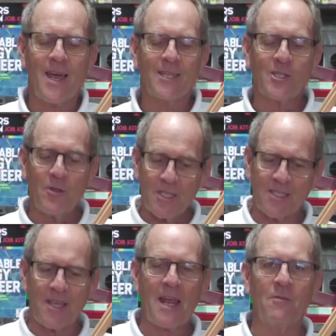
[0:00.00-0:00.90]
So this
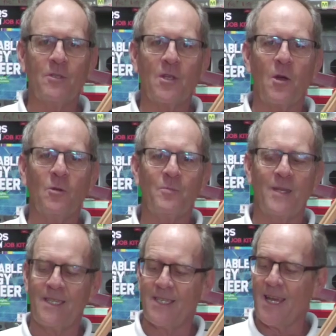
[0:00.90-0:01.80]
is the end result,
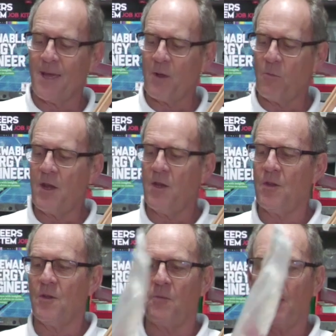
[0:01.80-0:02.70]
but when
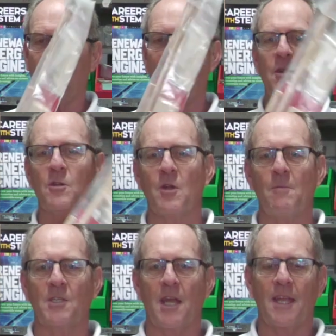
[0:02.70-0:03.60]
you get your
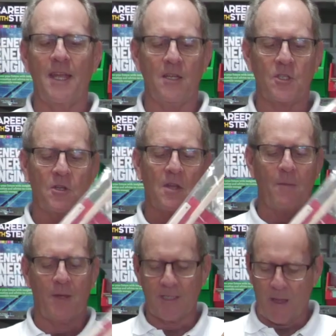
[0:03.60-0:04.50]
Trebuchet kit, it should
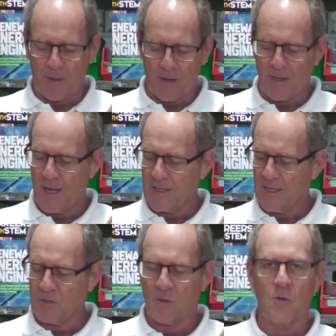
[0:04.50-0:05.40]
come in something a bit like
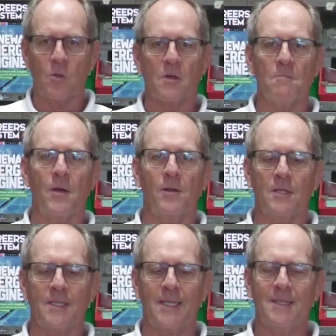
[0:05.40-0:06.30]
this with all the
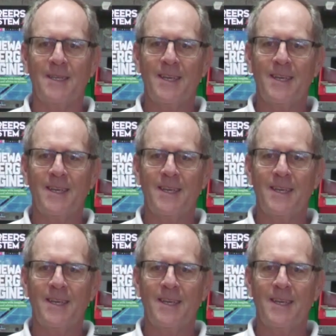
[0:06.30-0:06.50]
components in,